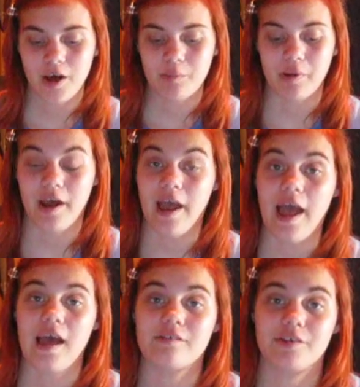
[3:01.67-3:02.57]
But
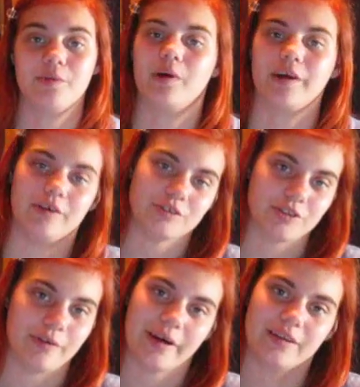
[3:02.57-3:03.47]
everyone goes
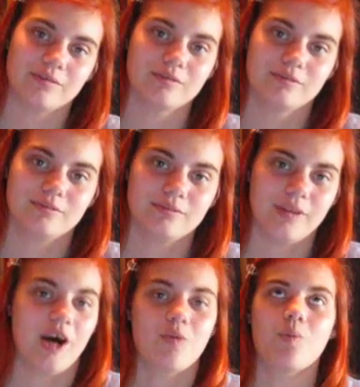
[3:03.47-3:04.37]
through it
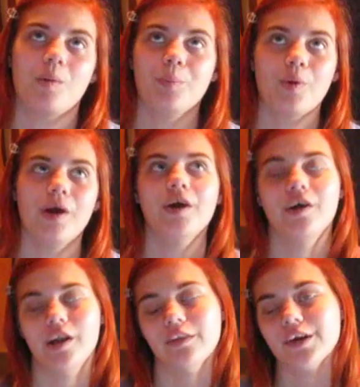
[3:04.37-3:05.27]
at one point or
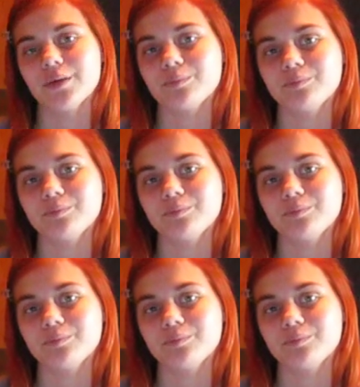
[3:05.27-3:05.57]
another.